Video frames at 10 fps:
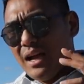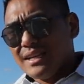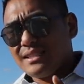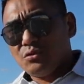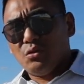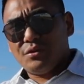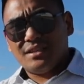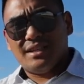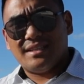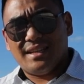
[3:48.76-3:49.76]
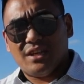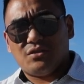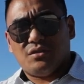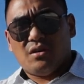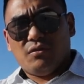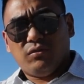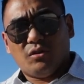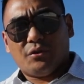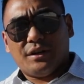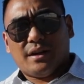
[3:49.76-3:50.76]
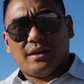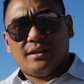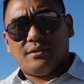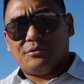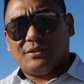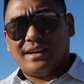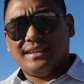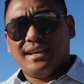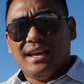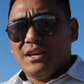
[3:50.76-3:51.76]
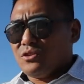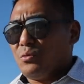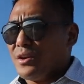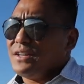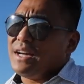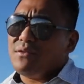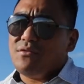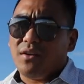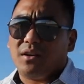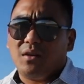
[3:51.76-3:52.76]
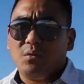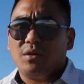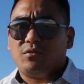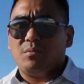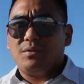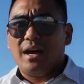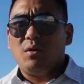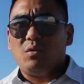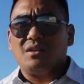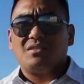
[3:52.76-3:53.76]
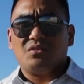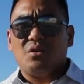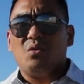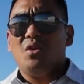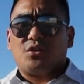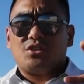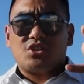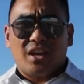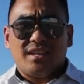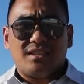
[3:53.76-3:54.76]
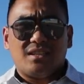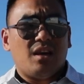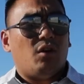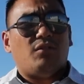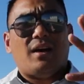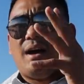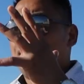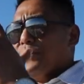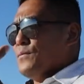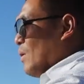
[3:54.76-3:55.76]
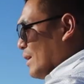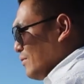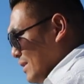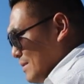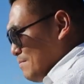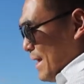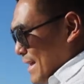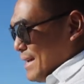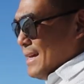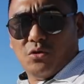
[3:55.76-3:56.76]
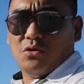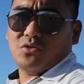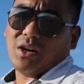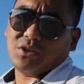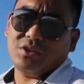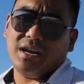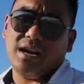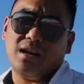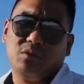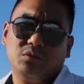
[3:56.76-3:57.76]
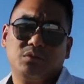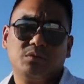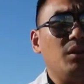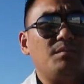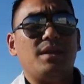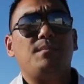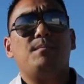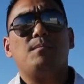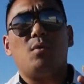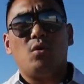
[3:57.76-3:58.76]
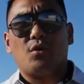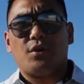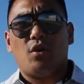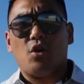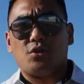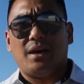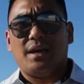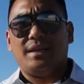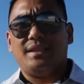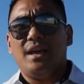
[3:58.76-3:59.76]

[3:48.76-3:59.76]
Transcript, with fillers: as a tourist destination of Florida, right? So we are not far away from that one. So your chance of having one of these big new construction house will be more occupied.